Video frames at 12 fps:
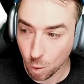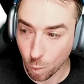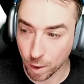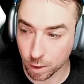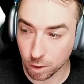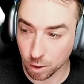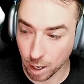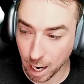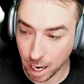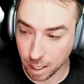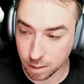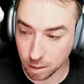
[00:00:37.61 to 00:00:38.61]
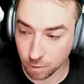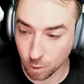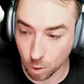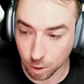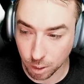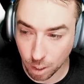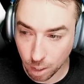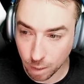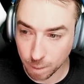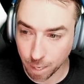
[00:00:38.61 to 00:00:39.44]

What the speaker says: whether they're active or not.